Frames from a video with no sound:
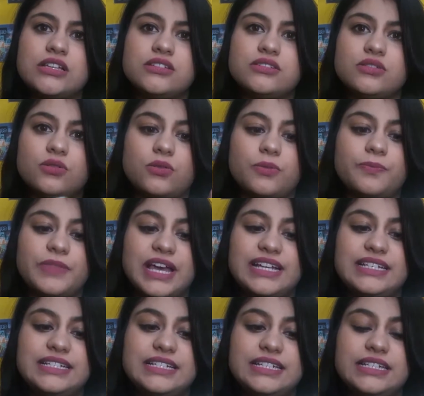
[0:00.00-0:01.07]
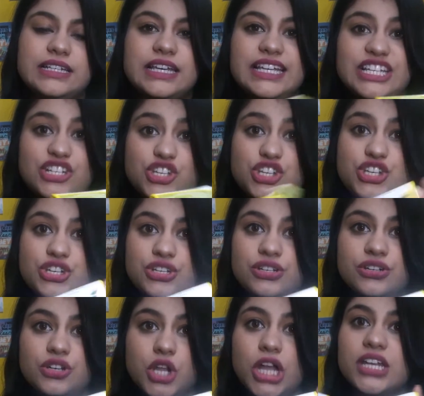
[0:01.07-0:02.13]
So 19 each,
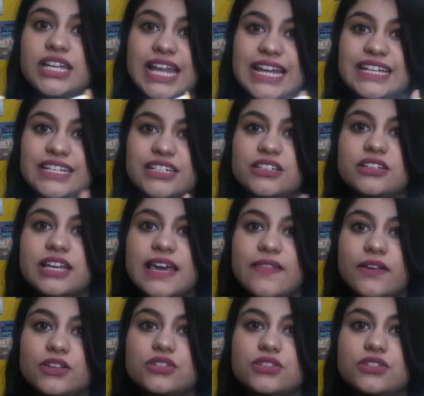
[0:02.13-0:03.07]
not 19 together.